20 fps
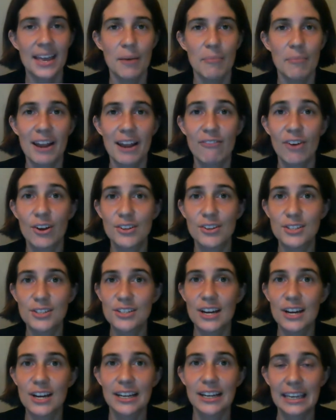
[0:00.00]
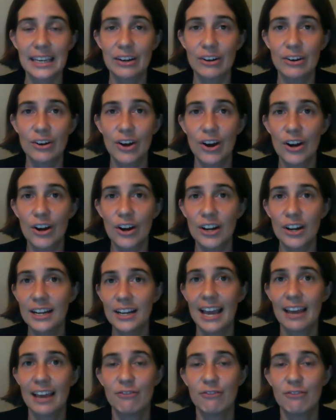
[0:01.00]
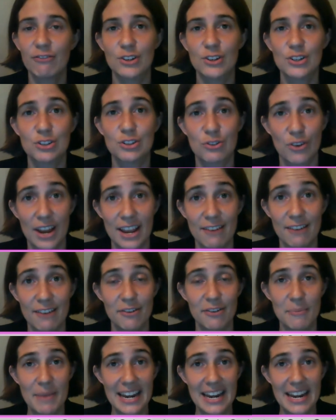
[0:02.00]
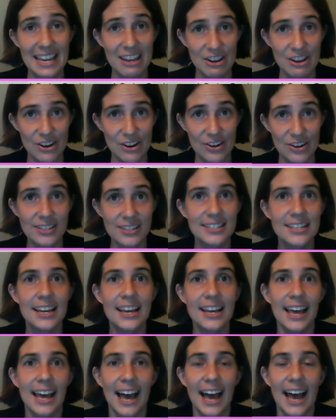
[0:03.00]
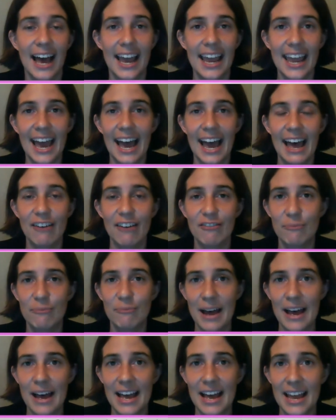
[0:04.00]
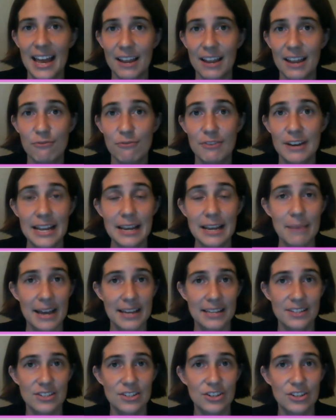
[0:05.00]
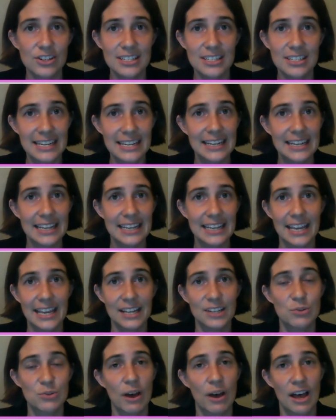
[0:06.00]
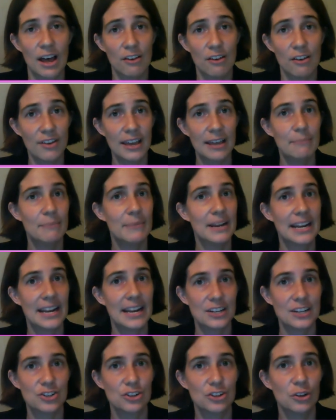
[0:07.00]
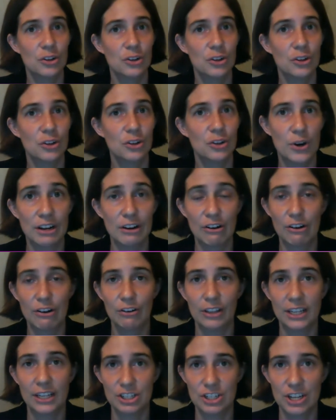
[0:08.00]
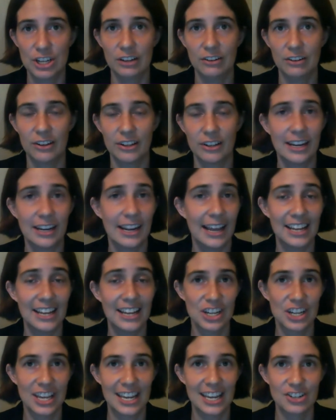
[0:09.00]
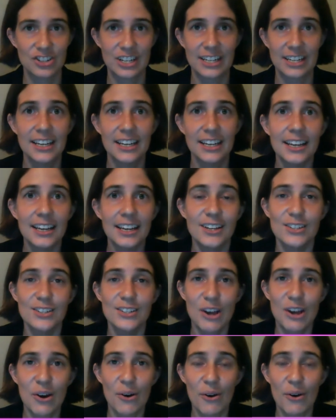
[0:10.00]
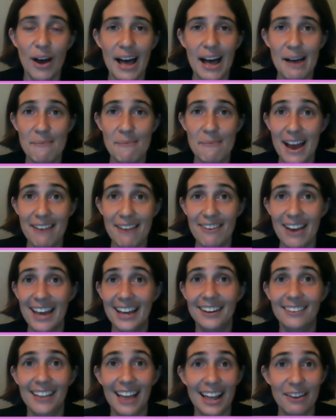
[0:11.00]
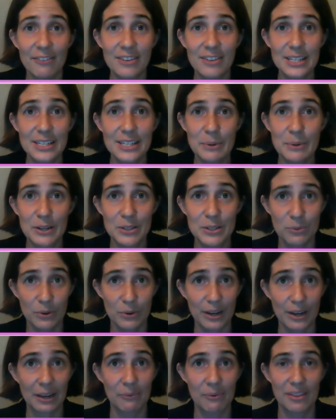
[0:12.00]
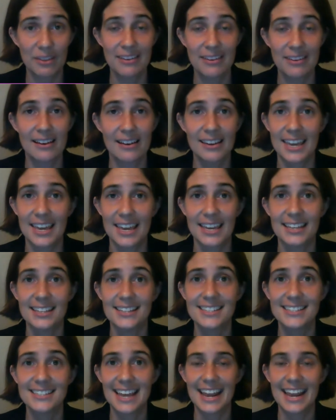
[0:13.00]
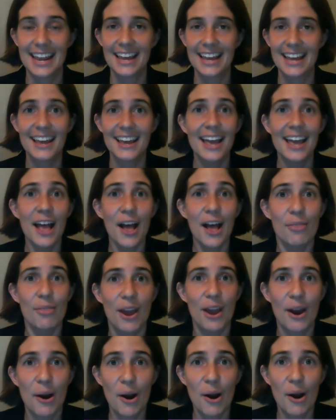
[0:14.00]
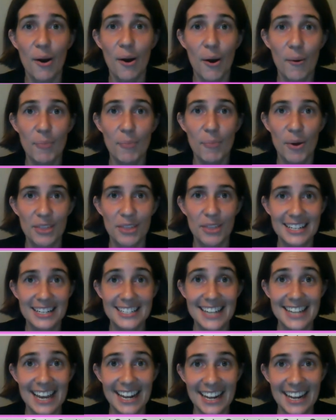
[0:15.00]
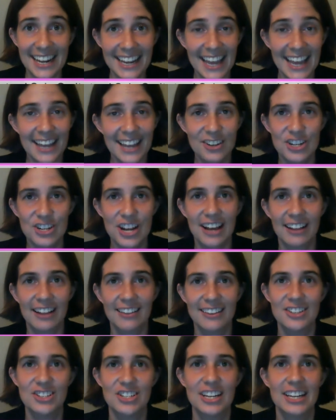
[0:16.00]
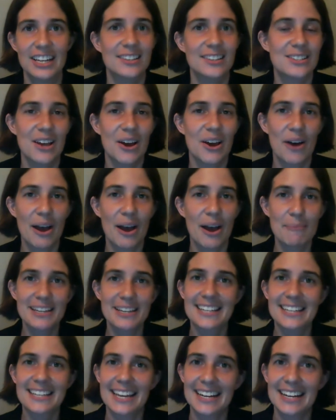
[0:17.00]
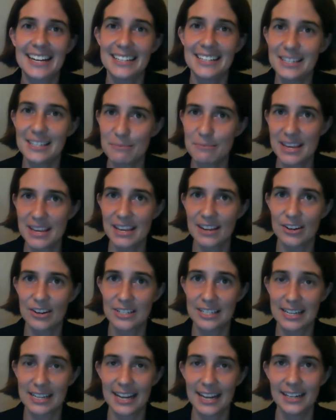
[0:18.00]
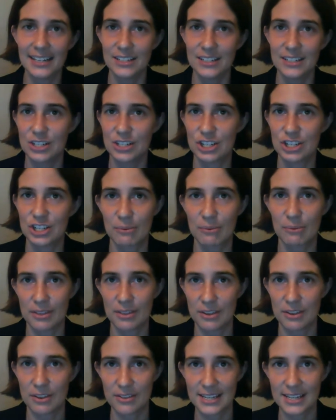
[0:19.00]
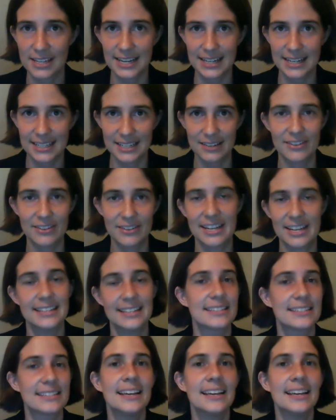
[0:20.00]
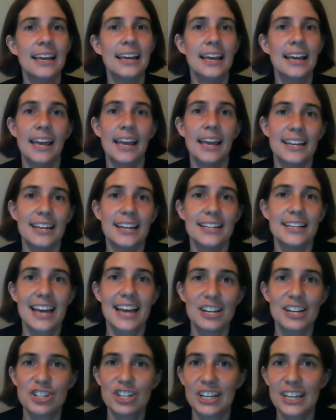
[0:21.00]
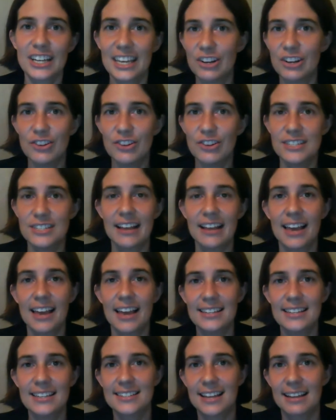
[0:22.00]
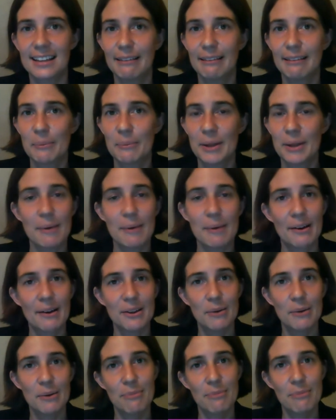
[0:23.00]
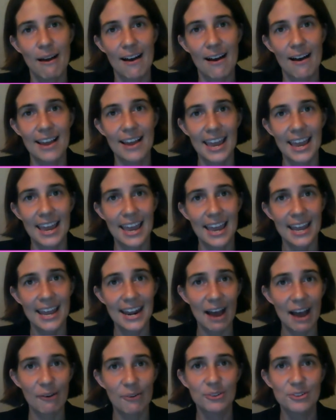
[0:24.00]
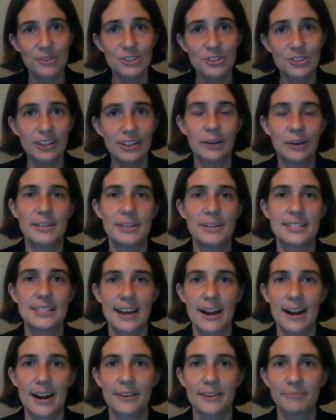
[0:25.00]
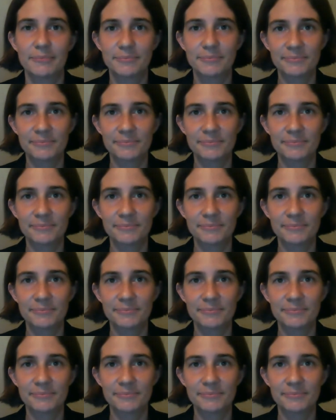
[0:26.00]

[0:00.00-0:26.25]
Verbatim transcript: But I've also taught kindergarten and first grade for many years. I have my reading master's in K-12 and my national board in early childhood education. So I've had a lot of experience working with young kids, and they're both exciting and challenging. So I'm excited to be here tonight to share with you these activities. Natasha, can you tell us a little bit about your blog and how old your little ones are?